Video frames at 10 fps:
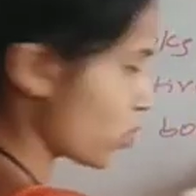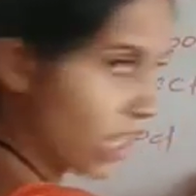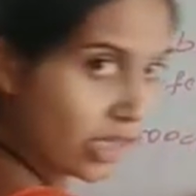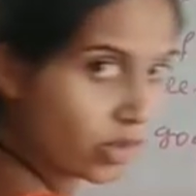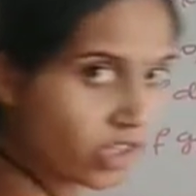
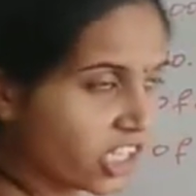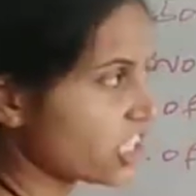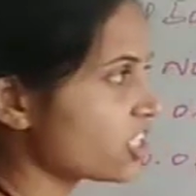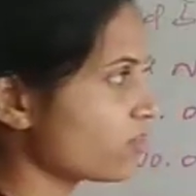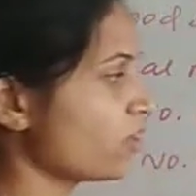
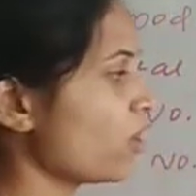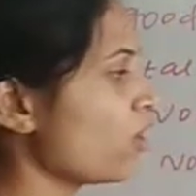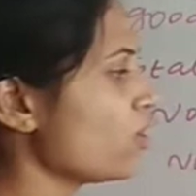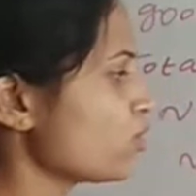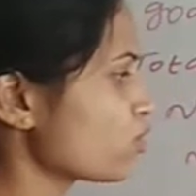calculate this one.
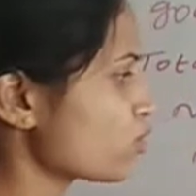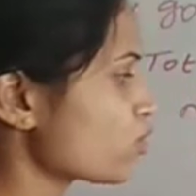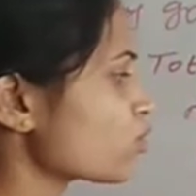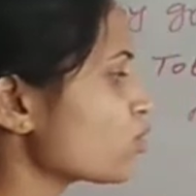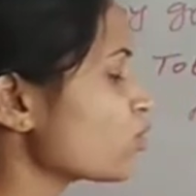So
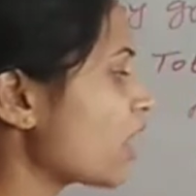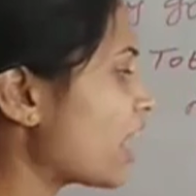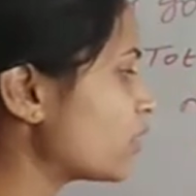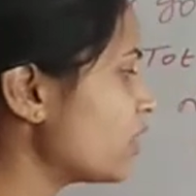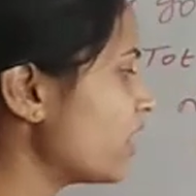to
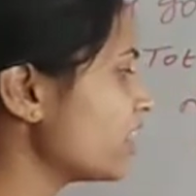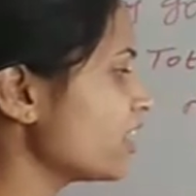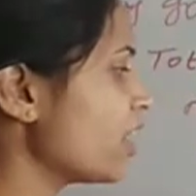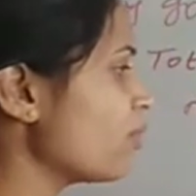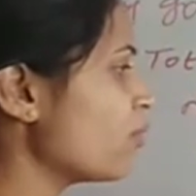calculate
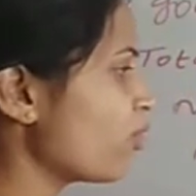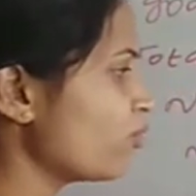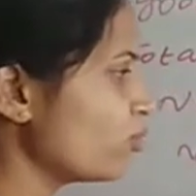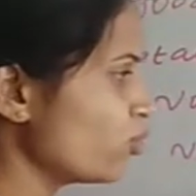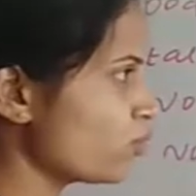the number of
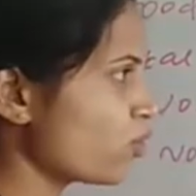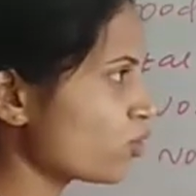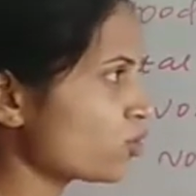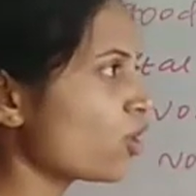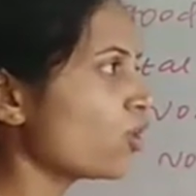good
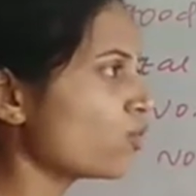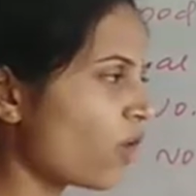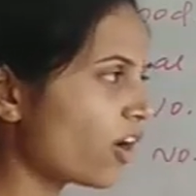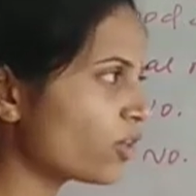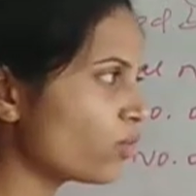books,
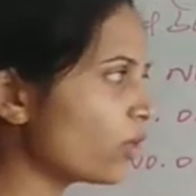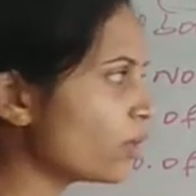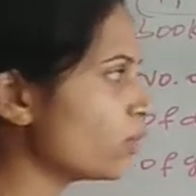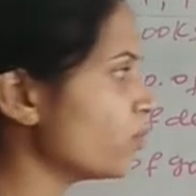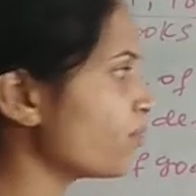what we will
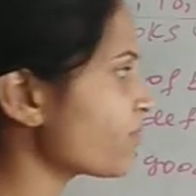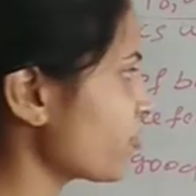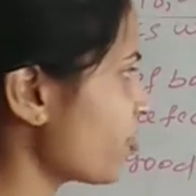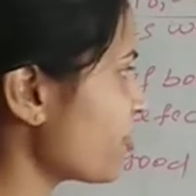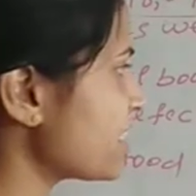do?
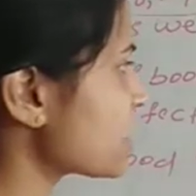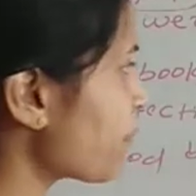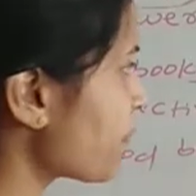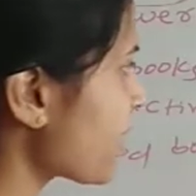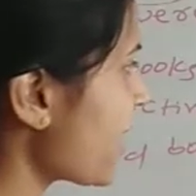We will
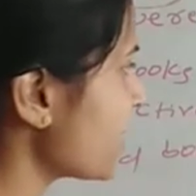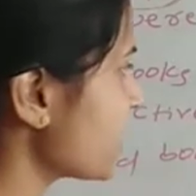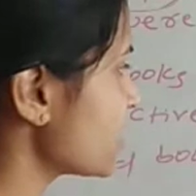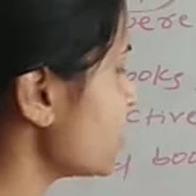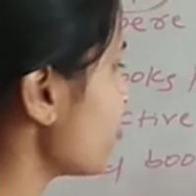
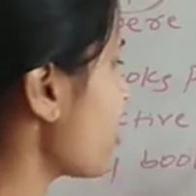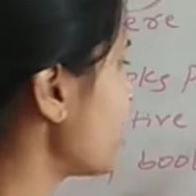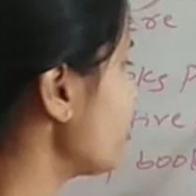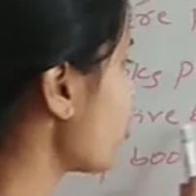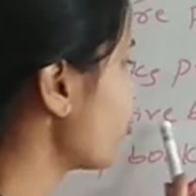subtract the
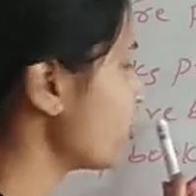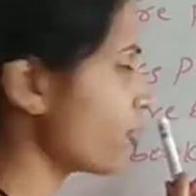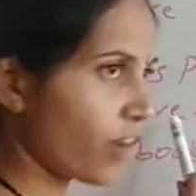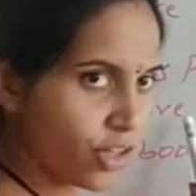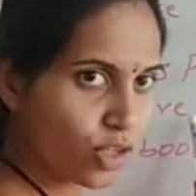value of
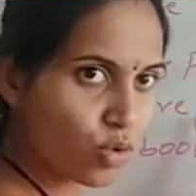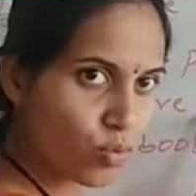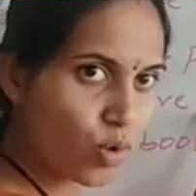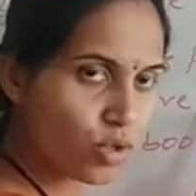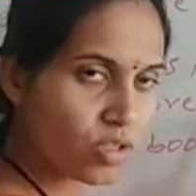defective
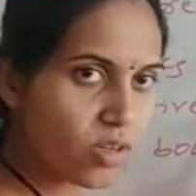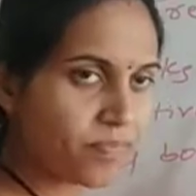books